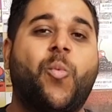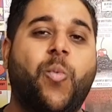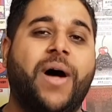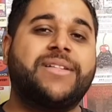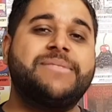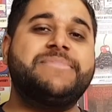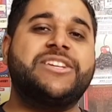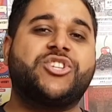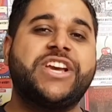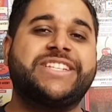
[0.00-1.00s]
Welcome
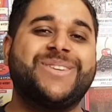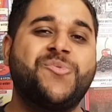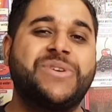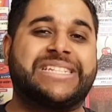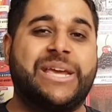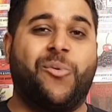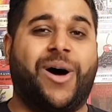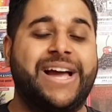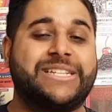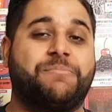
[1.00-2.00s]
to
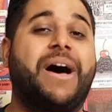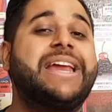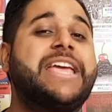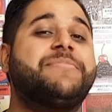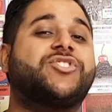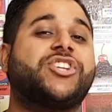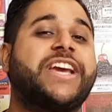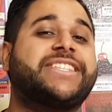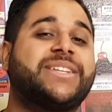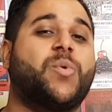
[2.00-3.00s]
JasonWhiskyWise. My name is
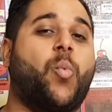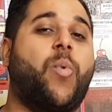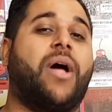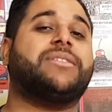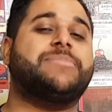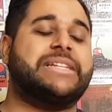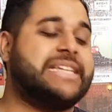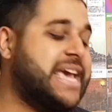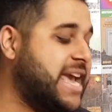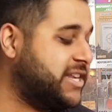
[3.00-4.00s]
Jason. Welcome
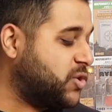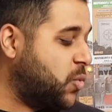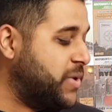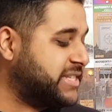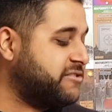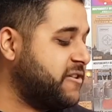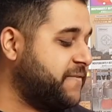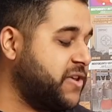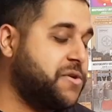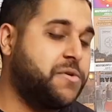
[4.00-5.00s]
today to a whiskey
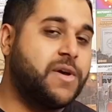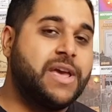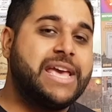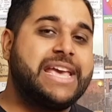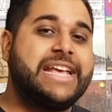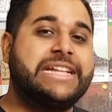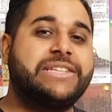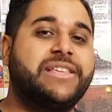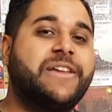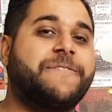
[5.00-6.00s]
review
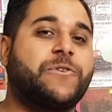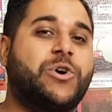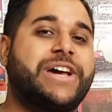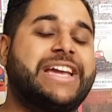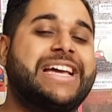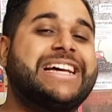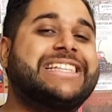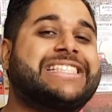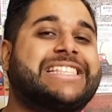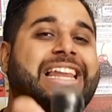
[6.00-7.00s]
into the Laphroaig
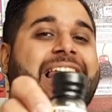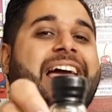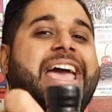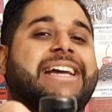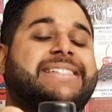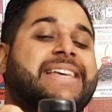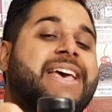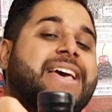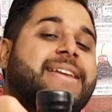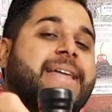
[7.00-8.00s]
Select.
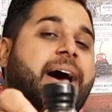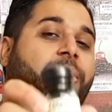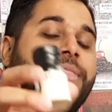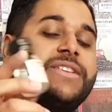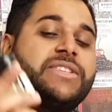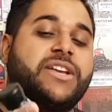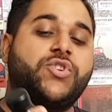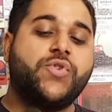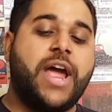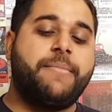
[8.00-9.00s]
Now, this is a
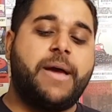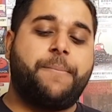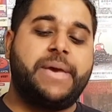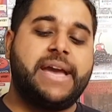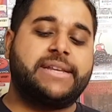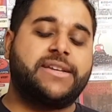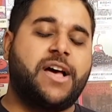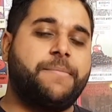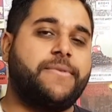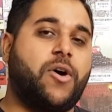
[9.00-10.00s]
dram I picked
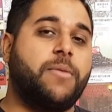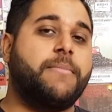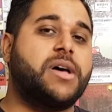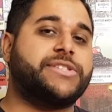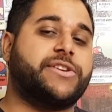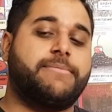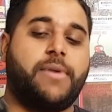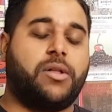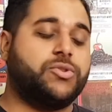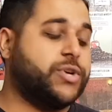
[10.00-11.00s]
up on Master of
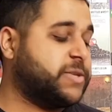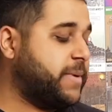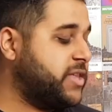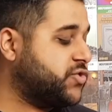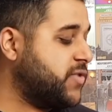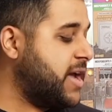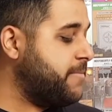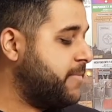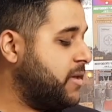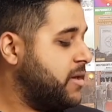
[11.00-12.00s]
Malt, Drinks by the
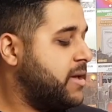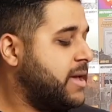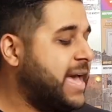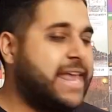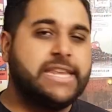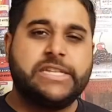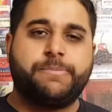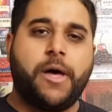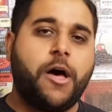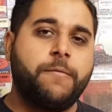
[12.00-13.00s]
Dram, and this is
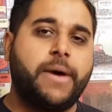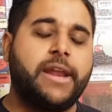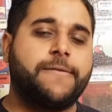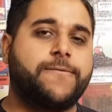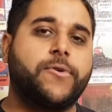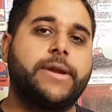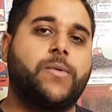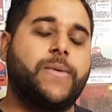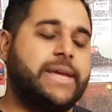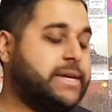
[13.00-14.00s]
part of my
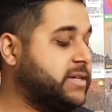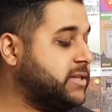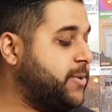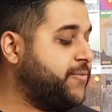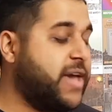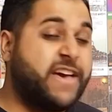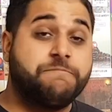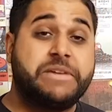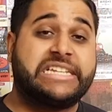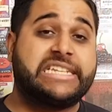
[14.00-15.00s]
Laphroaig week. So if you
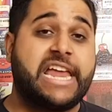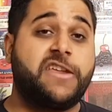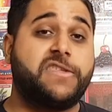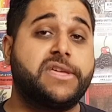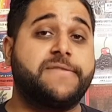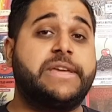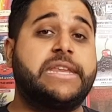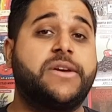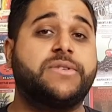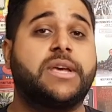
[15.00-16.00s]
have missed any of the other
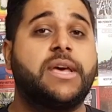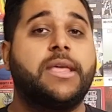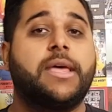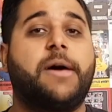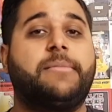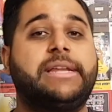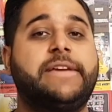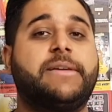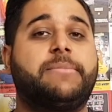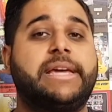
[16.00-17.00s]
videos, I'm going to
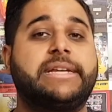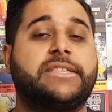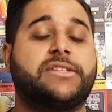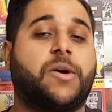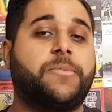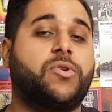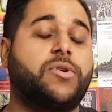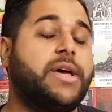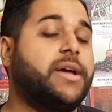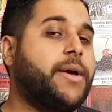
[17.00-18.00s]
leave them linked in the top
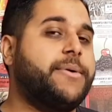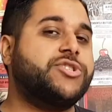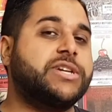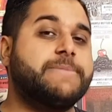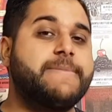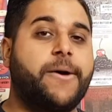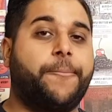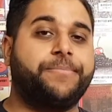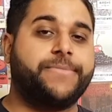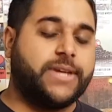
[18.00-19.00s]
corner. Go and check them
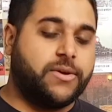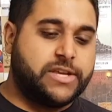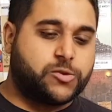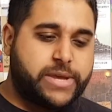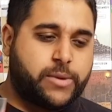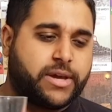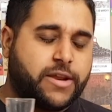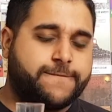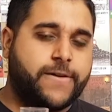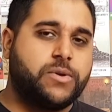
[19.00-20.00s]
out. So this week we're
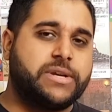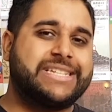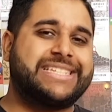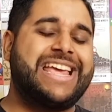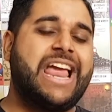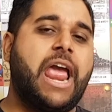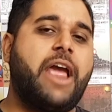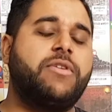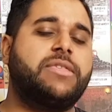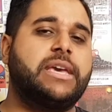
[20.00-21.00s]
going to focus
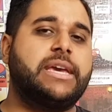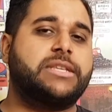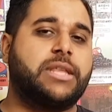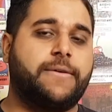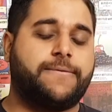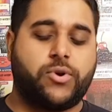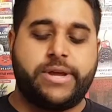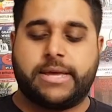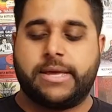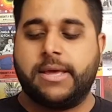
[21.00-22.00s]
everything into
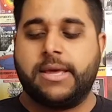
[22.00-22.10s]
Laphroaig.